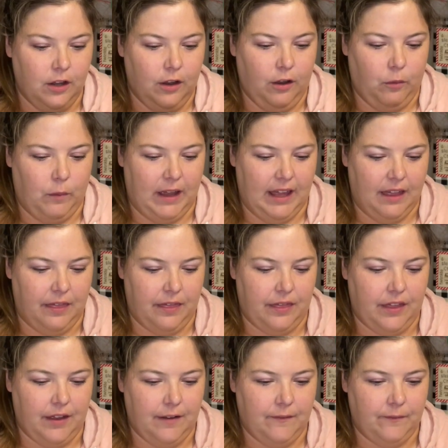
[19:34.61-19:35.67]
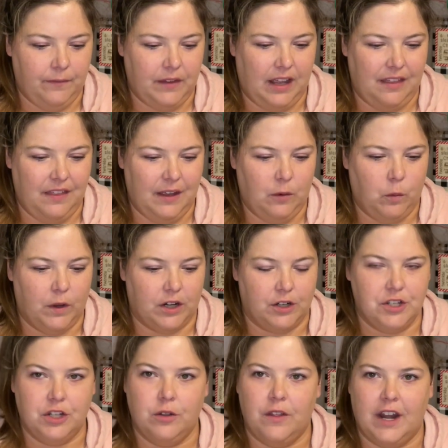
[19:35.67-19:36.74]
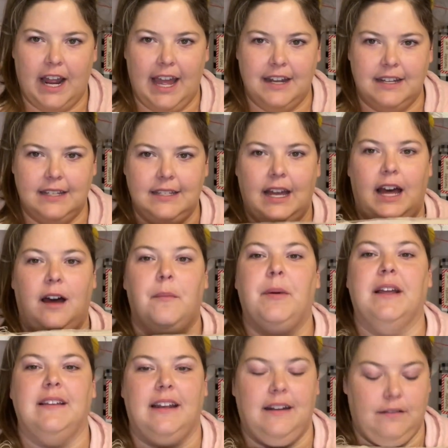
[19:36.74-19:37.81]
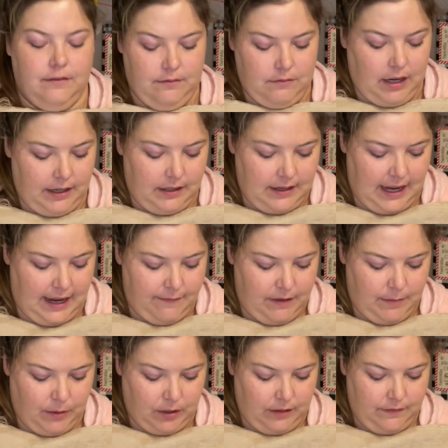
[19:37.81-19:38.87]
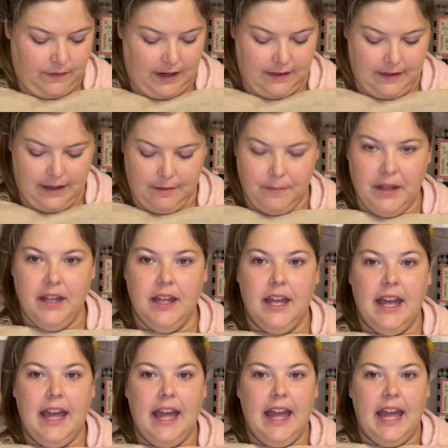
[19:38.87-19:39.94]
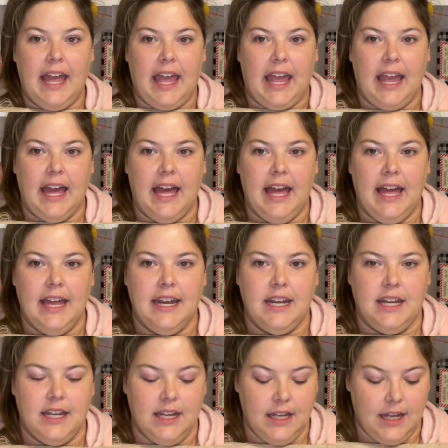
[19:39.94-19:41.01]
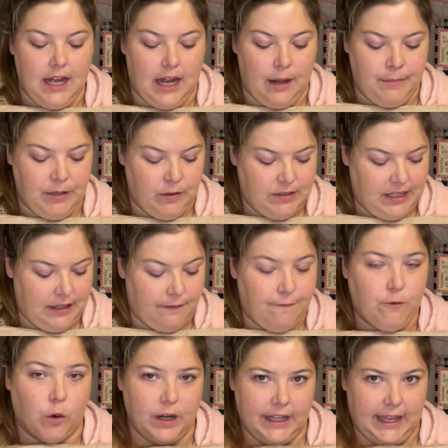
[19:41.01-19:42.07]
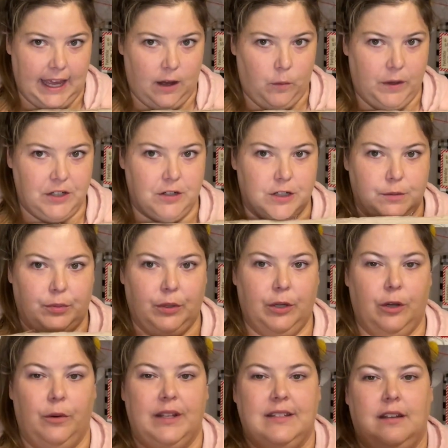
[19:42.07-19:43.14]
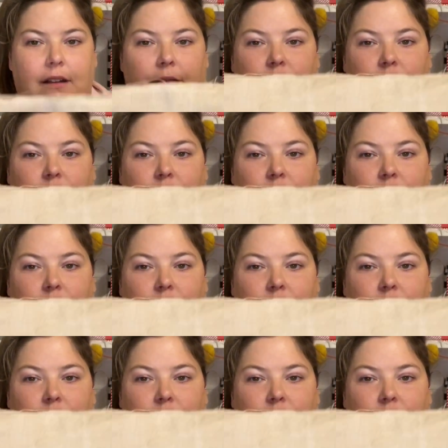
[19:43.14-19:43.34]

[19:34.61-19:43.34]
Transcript: with I think one or two that I had to sub because I didn't I didn't have them or couldn't find them. And I'm using 40 count Winter's Brew instead of